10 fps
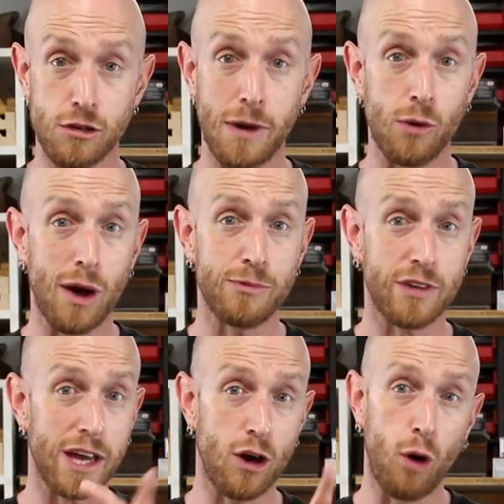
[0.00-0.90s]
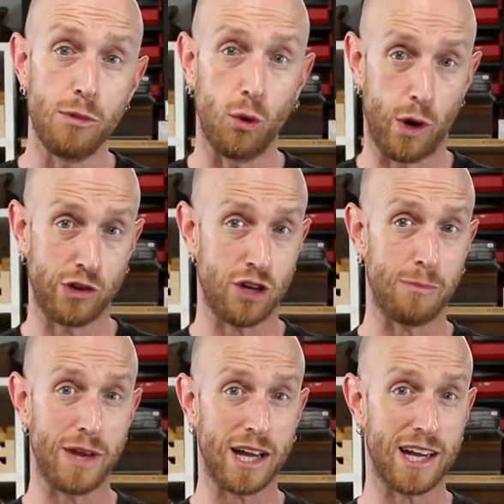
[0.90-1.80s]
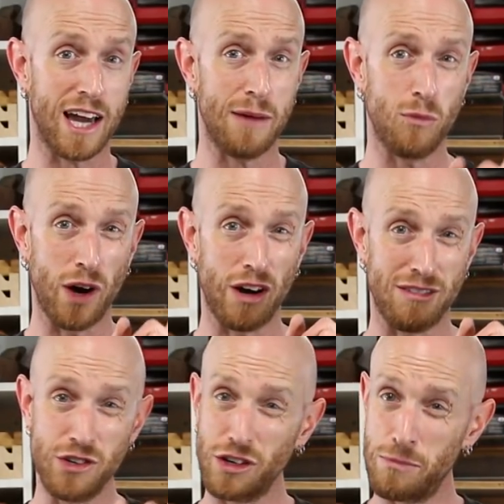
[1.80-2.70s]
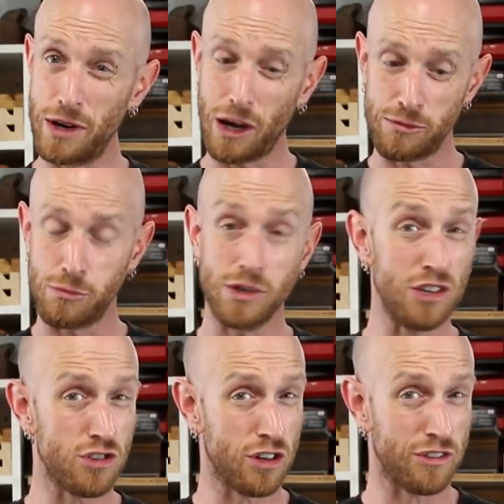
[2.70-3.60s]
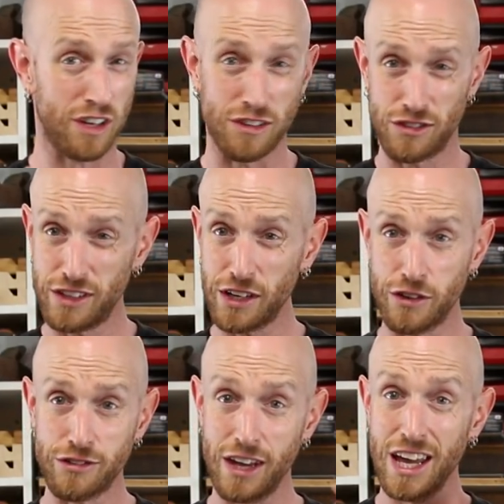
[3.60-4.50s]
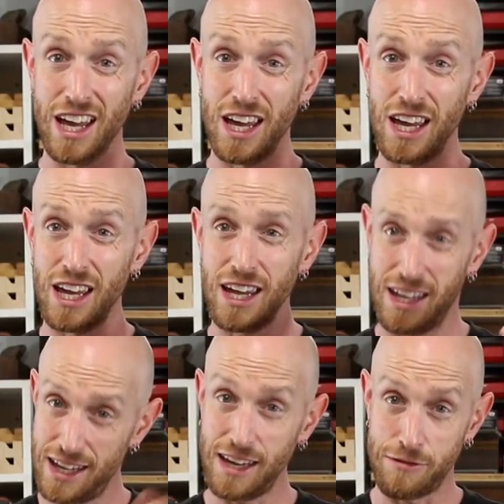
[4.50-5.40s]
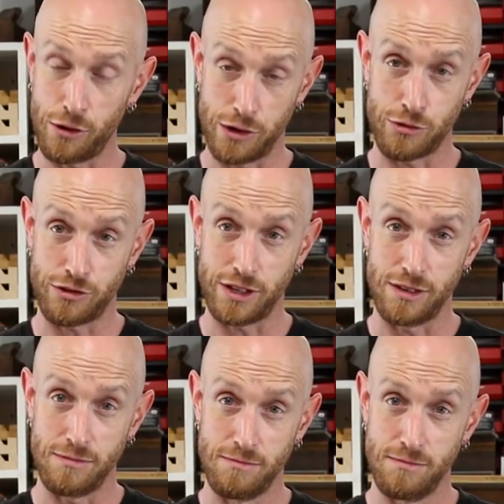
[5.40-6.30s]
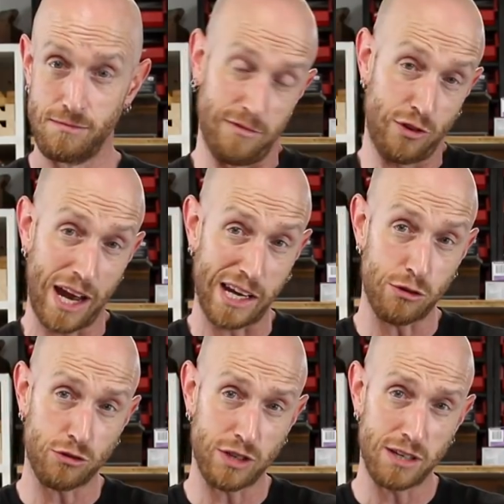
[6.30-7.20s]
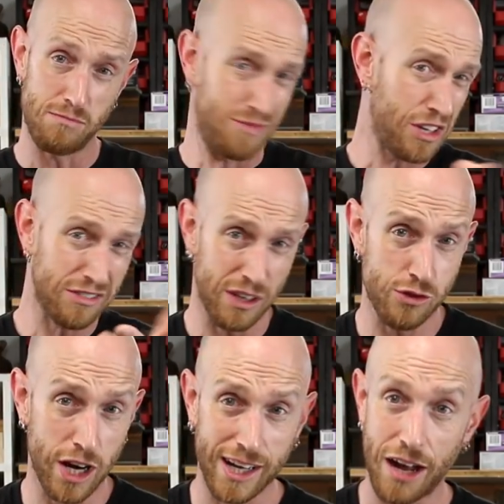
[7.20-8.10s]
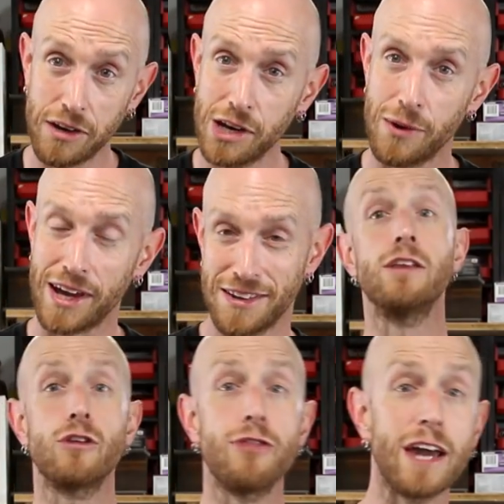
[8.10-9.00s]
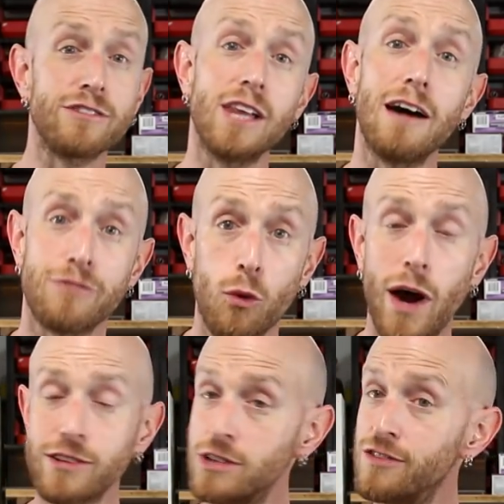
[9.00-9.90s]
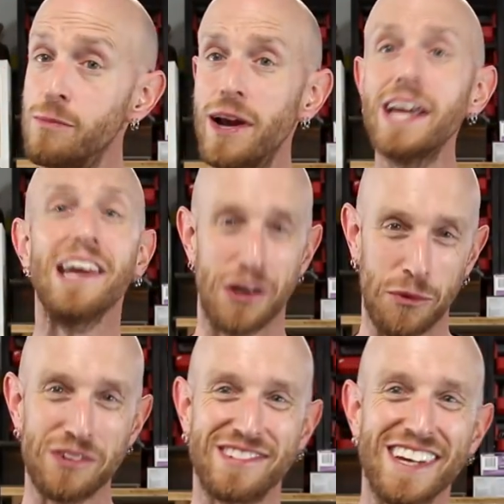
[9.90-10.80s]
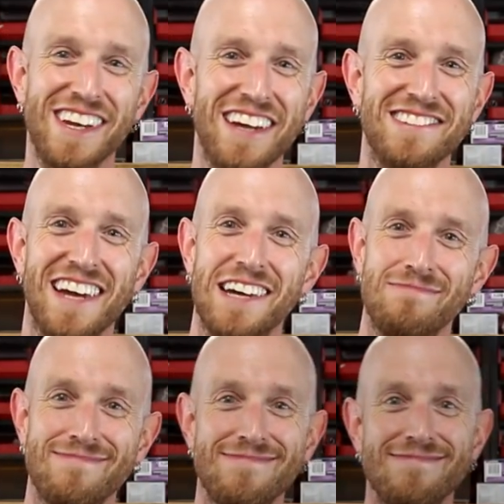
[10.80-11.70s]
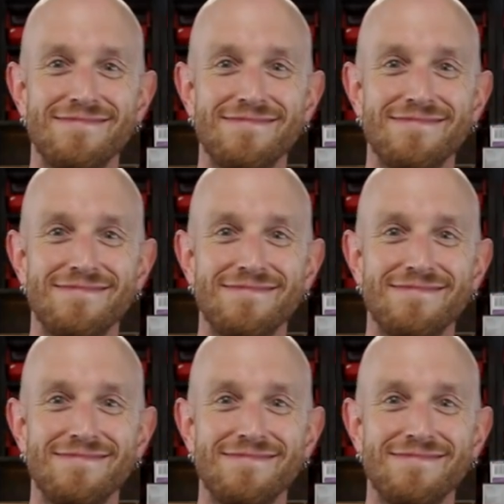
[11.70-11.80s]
to my website, homebuiltworkshop.com, where if you can pick up some t-shirts and stickers if you're interested. If you're not interested, you can still check it out anyway. So thanks a lot for watching, everybody, and we'll see you next time.